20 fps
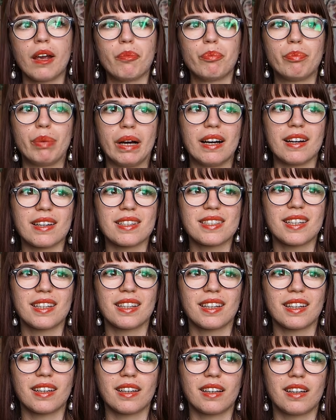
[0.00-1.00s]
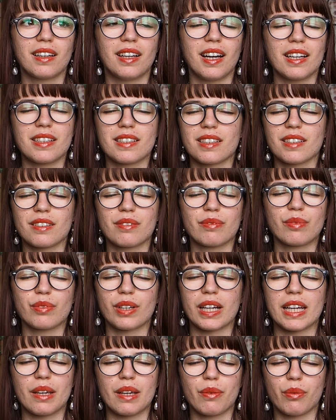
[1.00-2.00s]
but I didn't
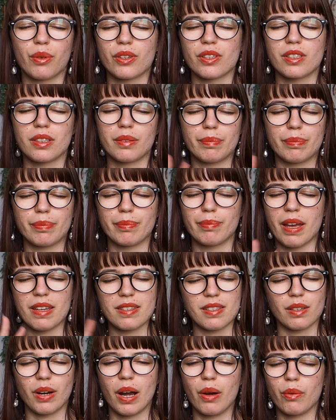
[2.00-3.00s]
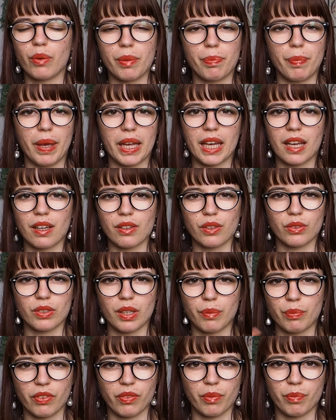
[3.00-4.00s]
really want to mess around with picking those up
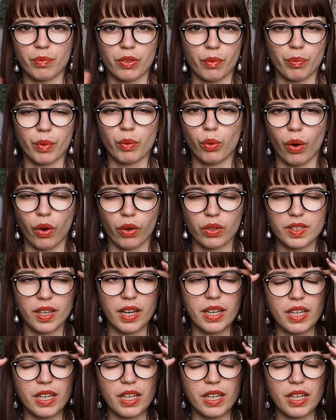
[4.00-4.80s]
from the wrong side.